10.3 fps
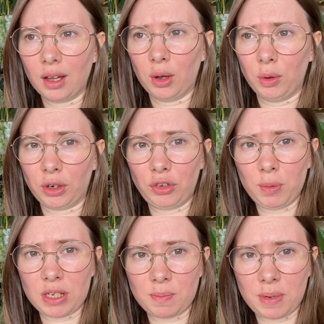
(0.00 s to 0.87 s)
We've got a few
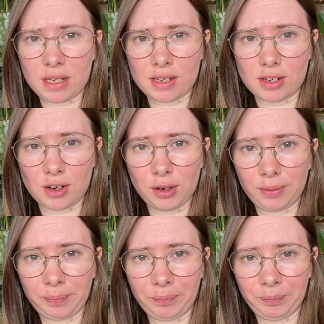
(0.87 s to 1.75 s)
bits and pieces to do.
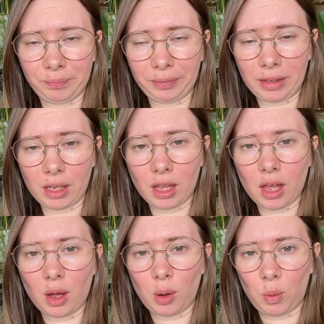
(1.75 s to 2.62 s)

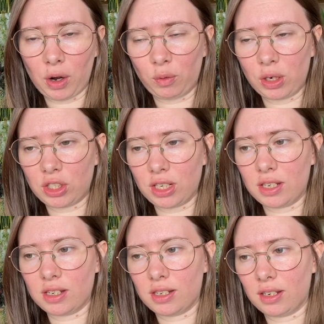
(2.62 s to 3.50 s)
One of which
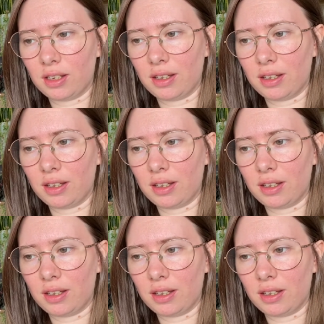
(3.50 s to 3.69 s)
is